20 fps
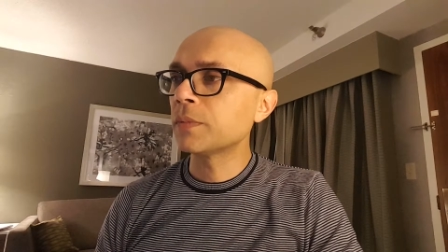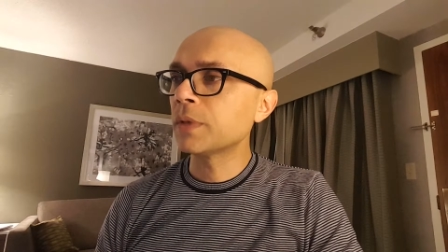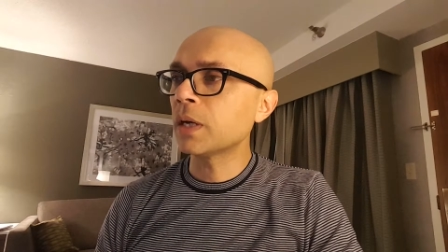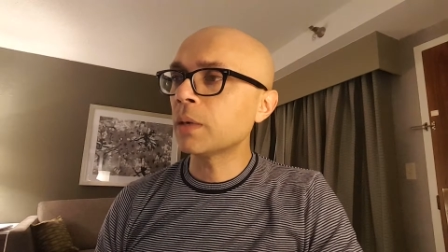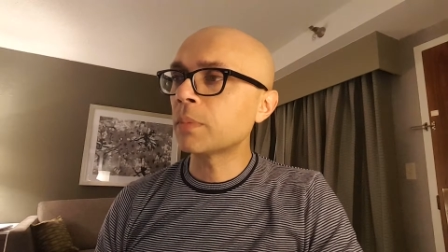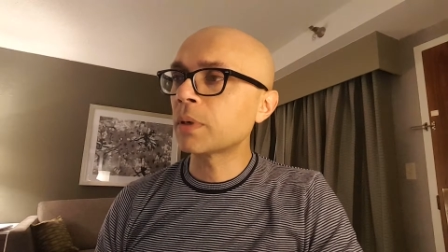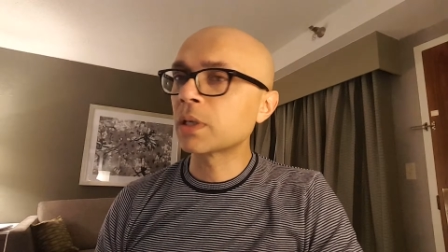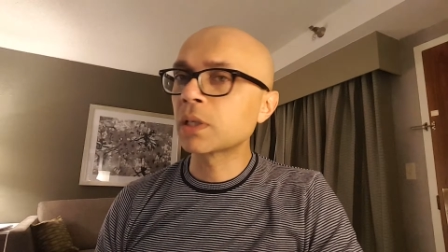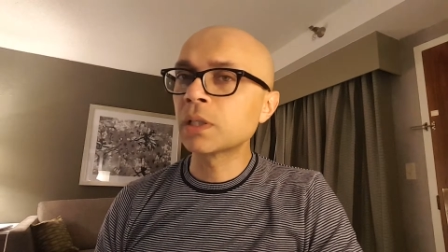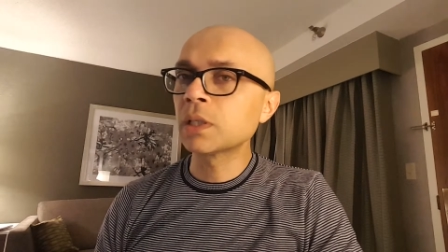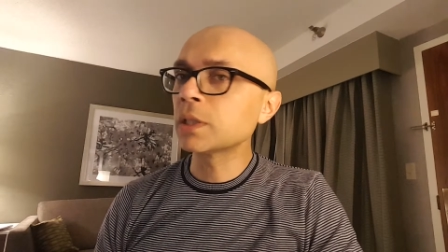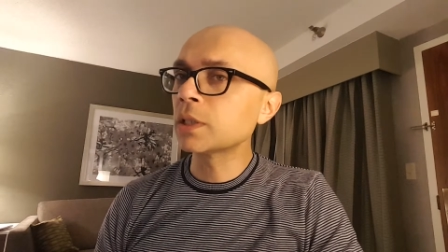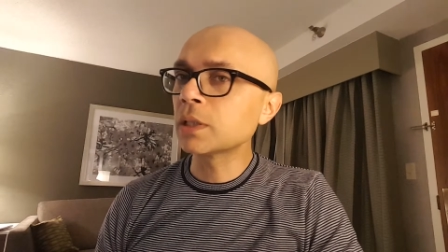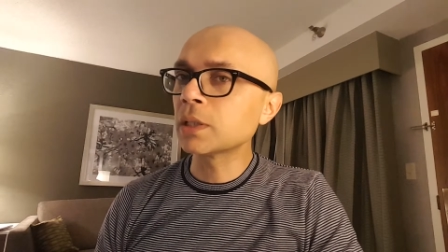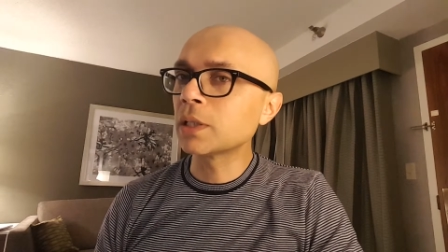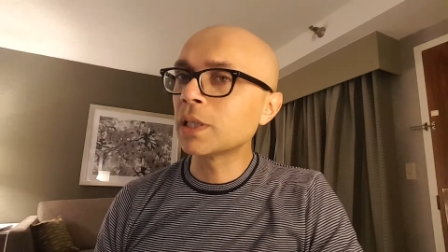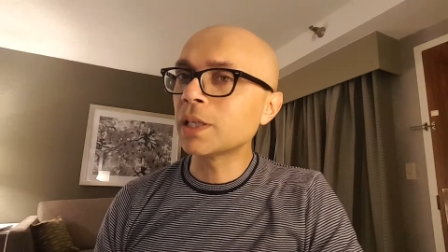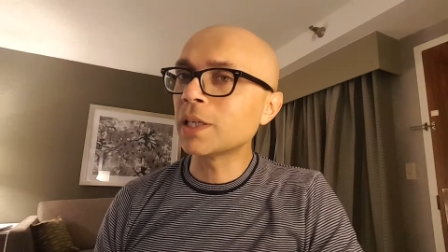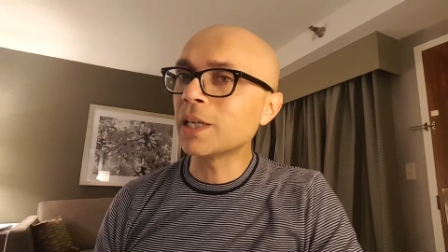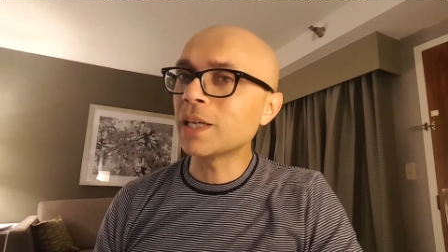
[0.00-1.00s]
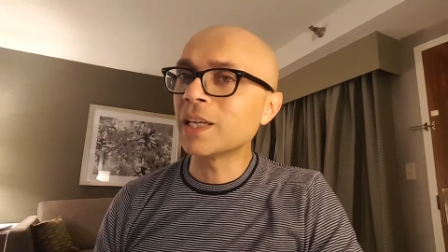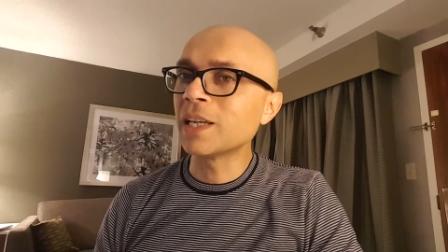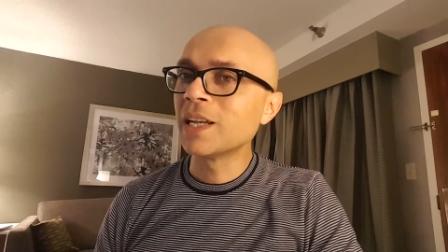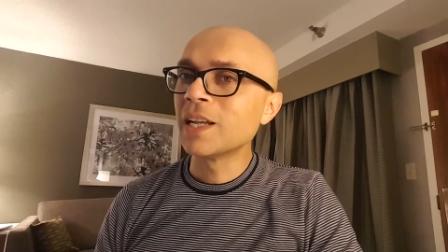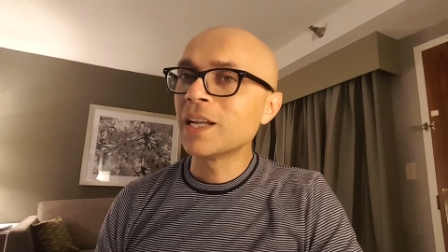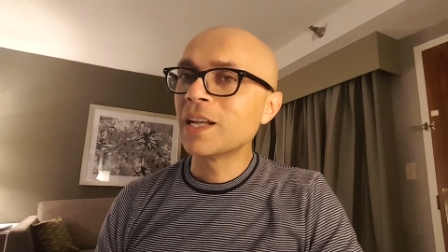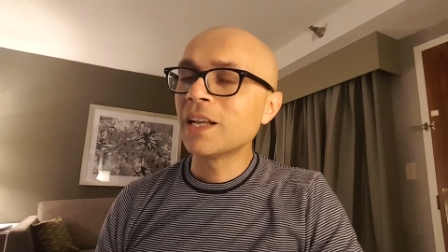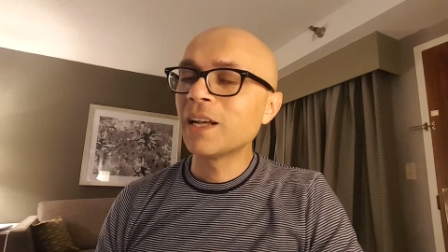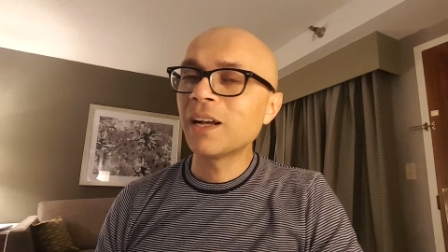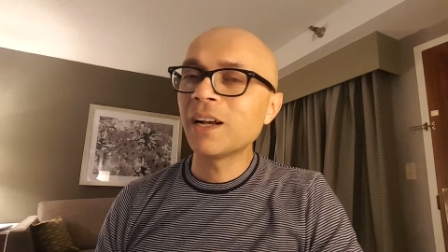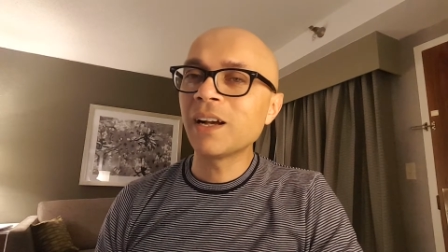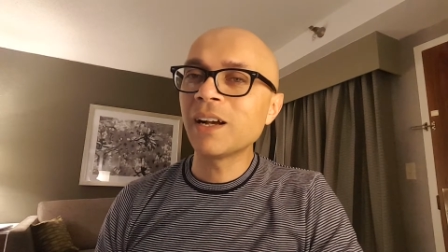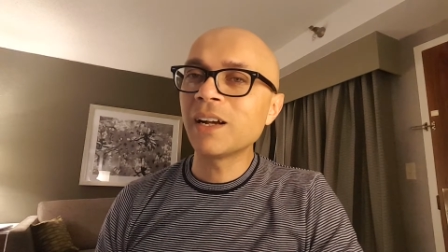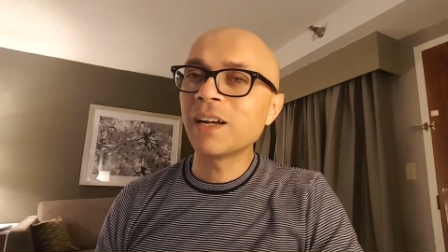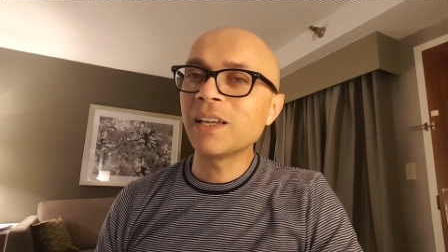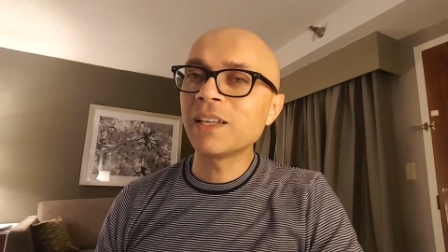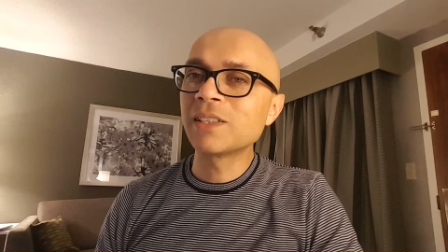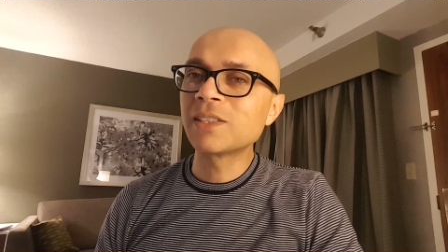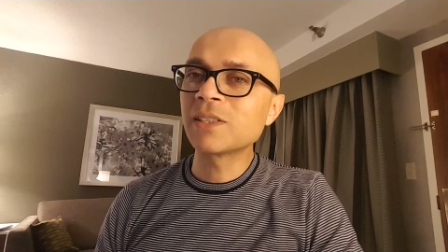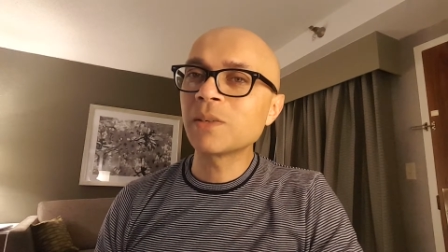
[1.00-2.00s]
But clearly,
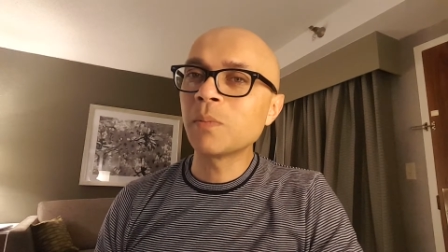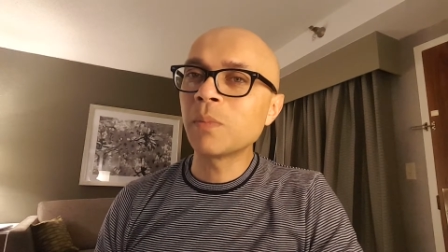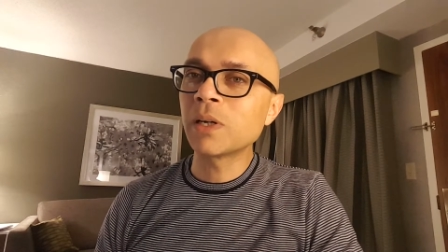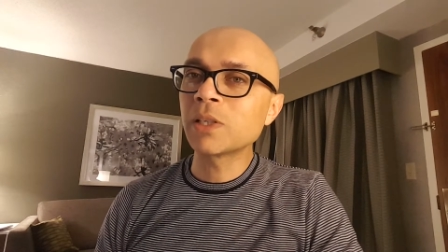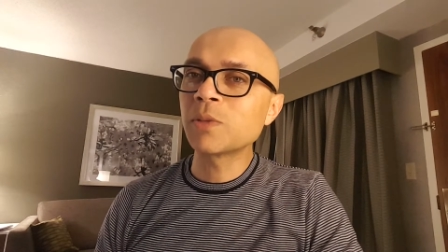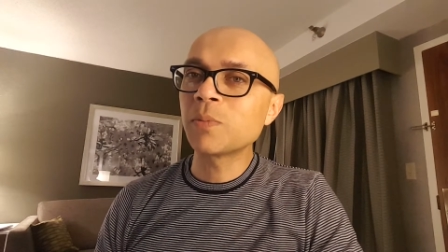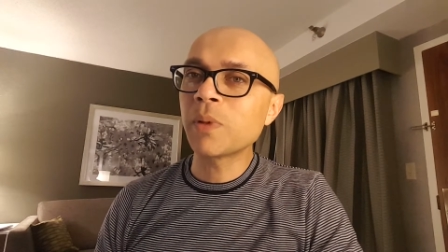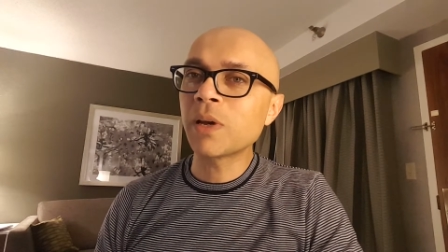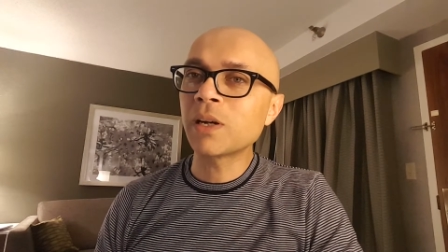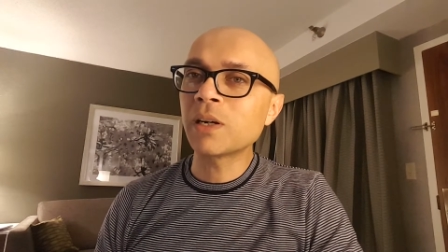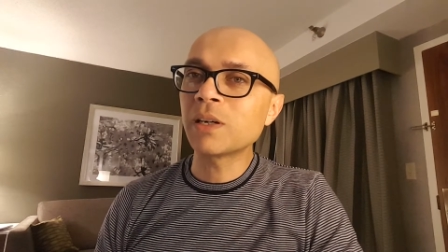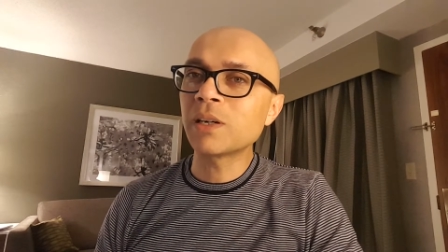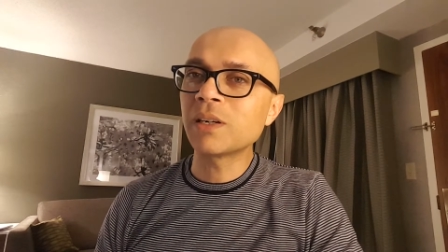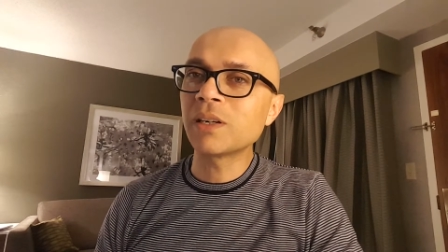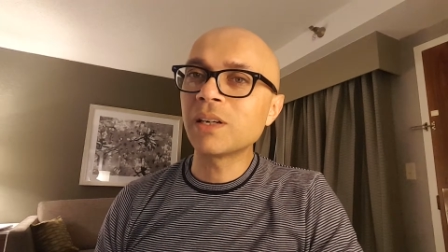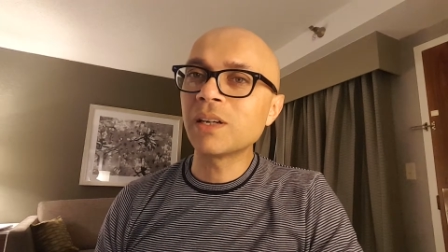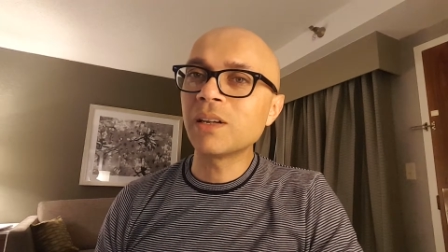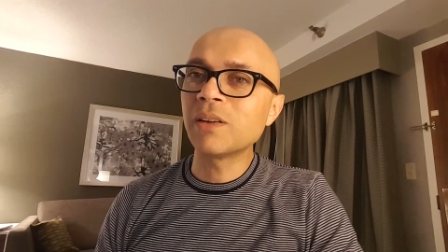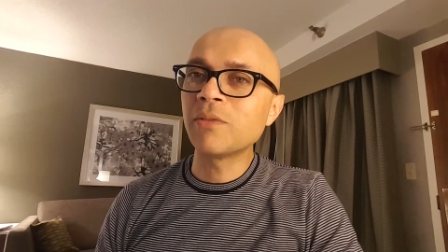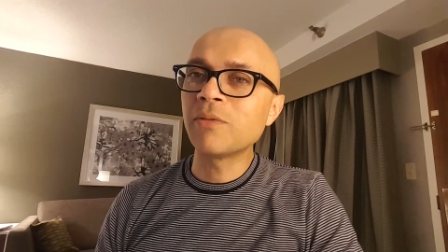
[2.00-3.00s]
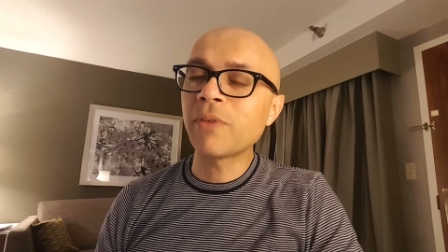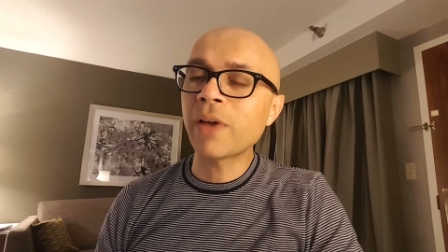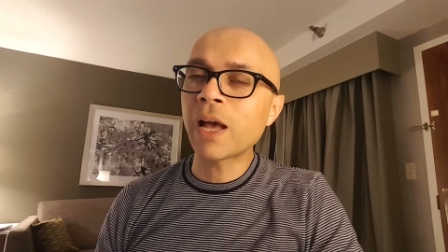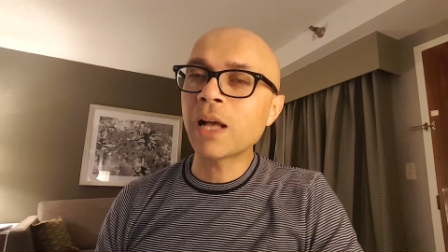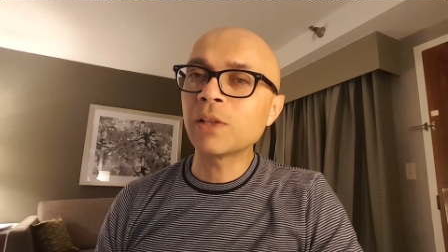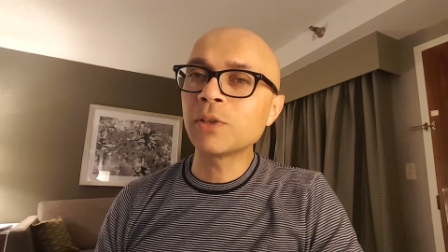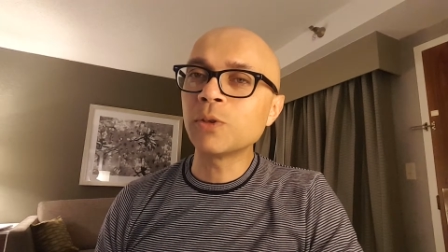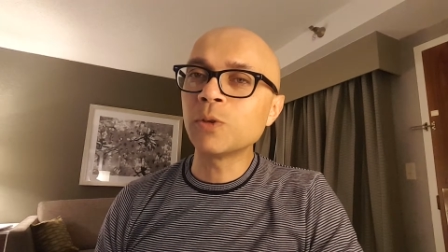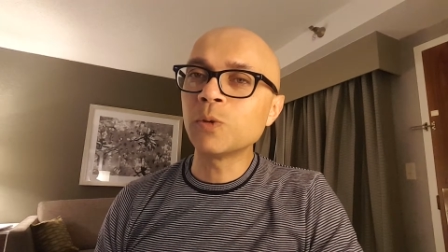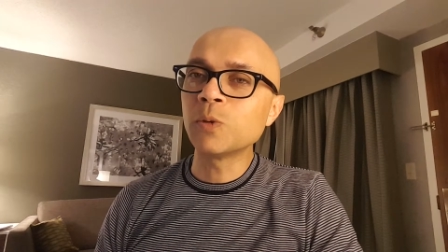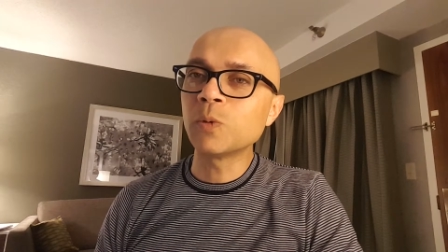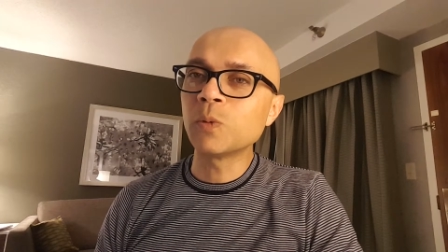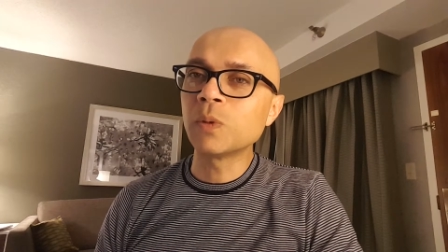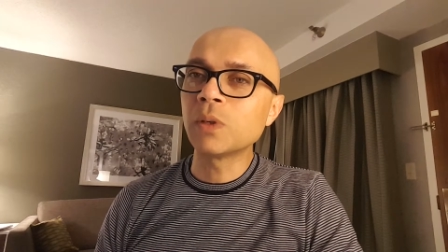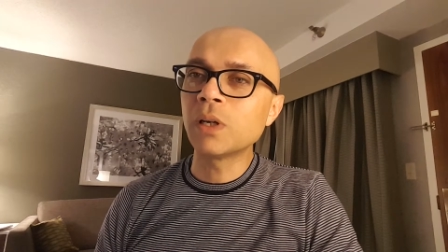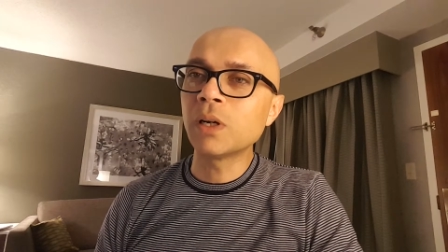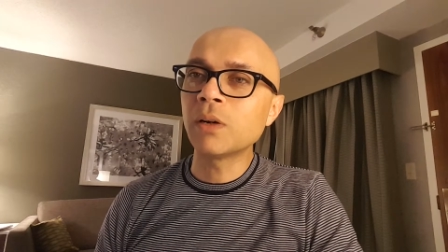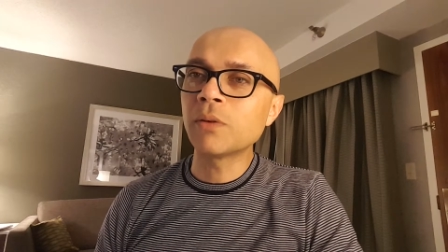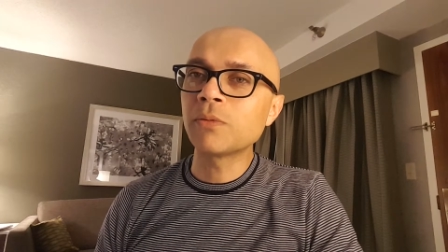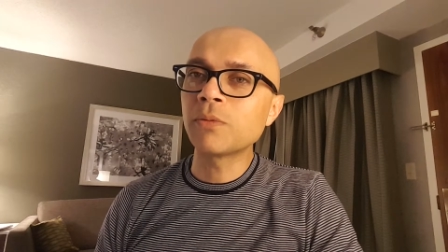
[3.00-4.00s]
it's a much better value
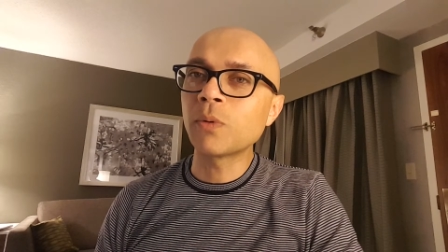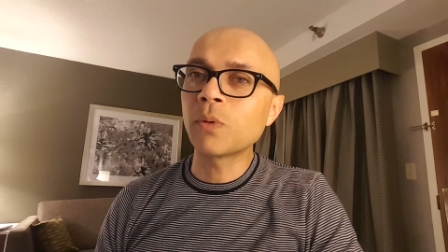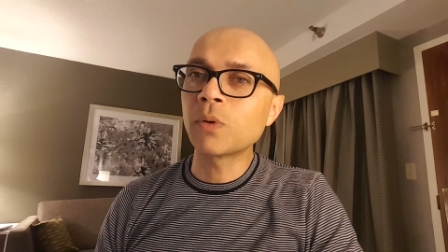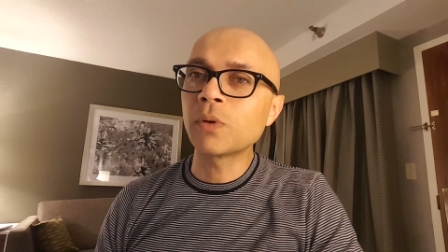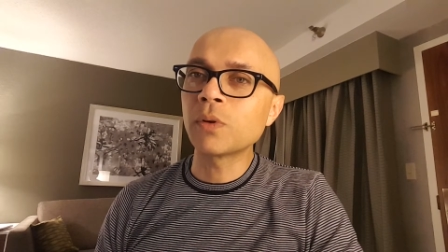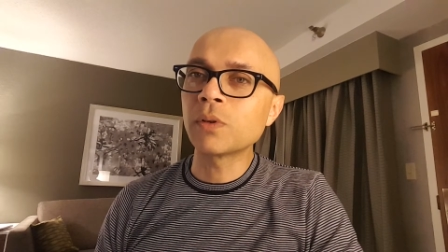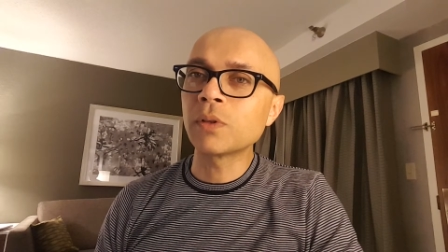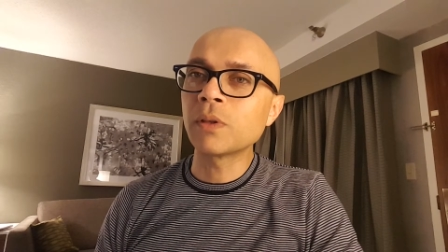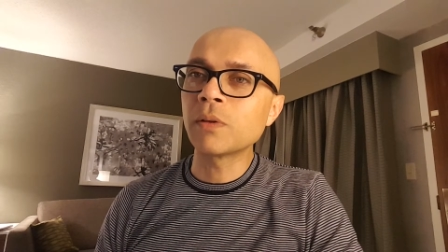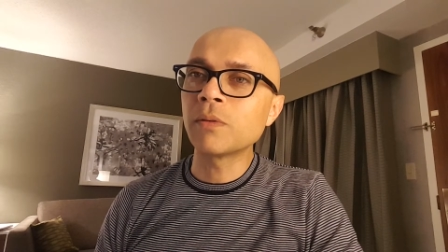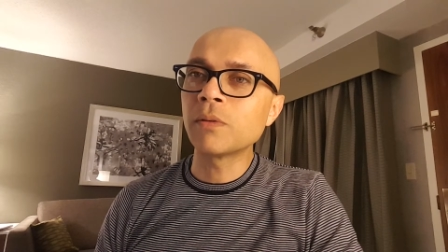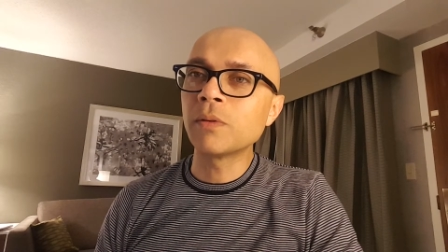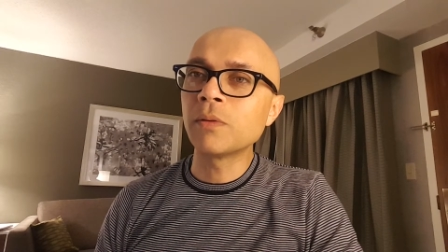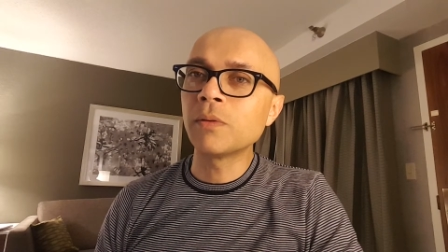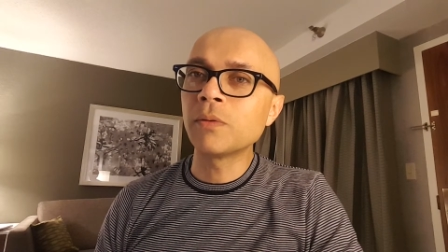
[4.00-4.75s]
for the